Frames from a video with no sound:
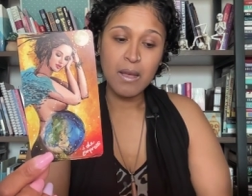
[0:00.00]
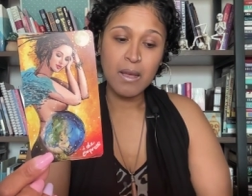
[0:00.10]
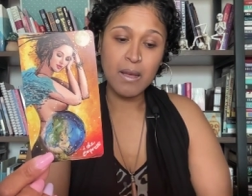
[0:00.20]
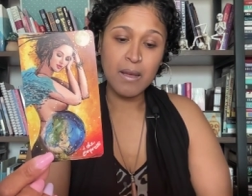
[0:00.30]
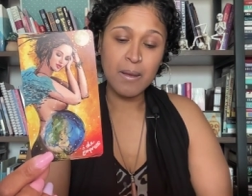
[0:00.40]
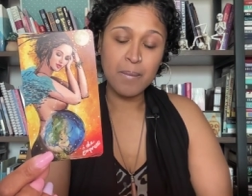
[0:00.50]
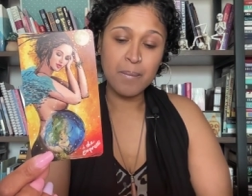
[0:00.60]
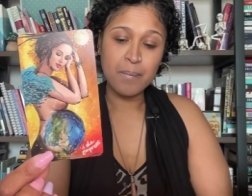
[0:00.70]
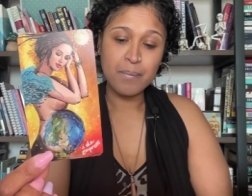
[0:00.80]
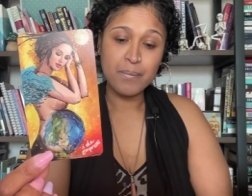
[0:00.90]

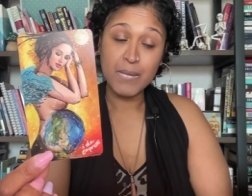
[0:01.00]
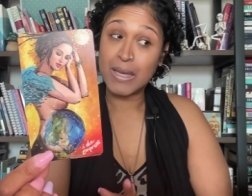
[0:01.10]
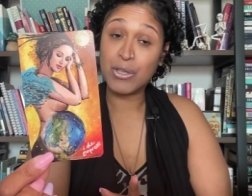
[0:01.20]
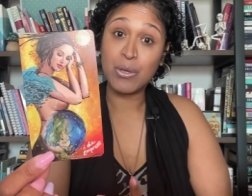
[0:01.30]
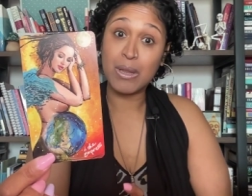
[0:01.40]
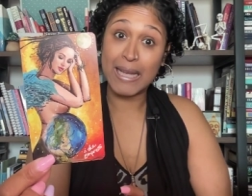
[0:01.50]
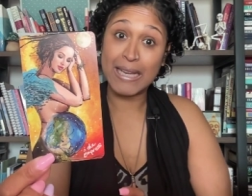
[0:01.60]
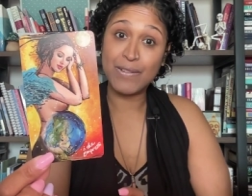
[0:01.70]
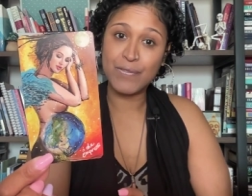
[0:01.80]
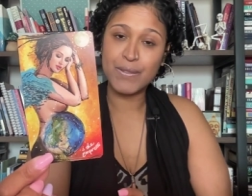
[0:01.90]
um, in your
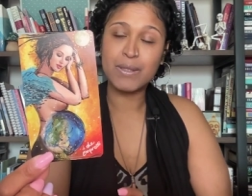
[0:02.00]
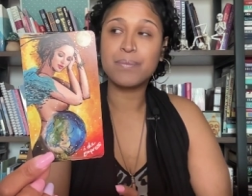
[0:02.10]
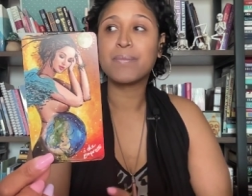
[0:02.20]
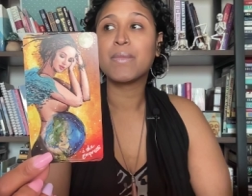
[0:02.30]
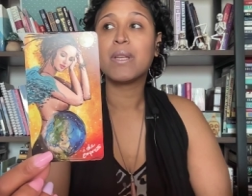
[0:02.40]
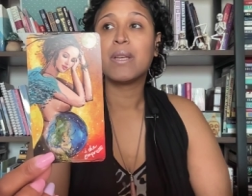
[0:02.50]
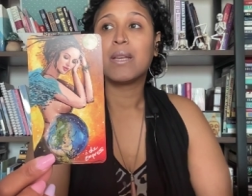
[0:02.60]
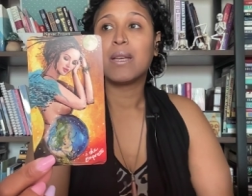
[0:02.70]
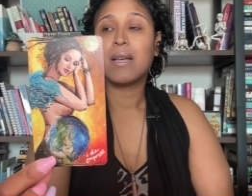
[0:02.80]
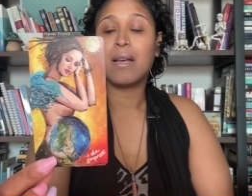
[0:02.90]
life
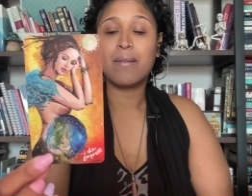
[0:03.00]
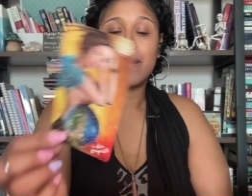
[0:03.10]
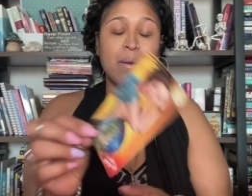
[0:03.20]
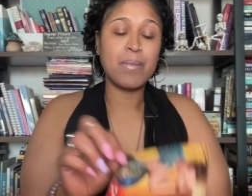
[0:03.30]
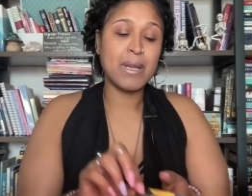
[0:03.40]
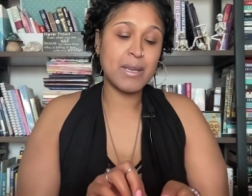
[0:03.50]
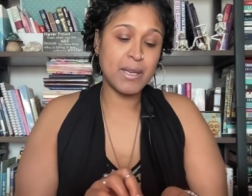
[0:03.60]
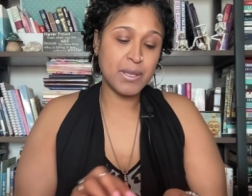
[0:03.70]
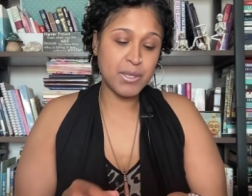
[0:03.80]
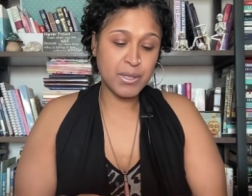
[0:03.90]
uh, that may
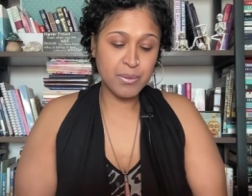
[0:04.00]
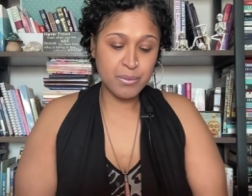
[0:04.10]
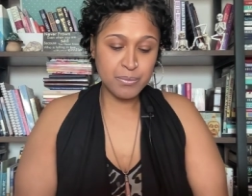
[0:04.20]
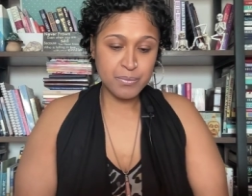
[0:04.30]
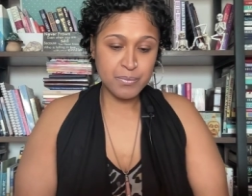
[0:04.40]
need you.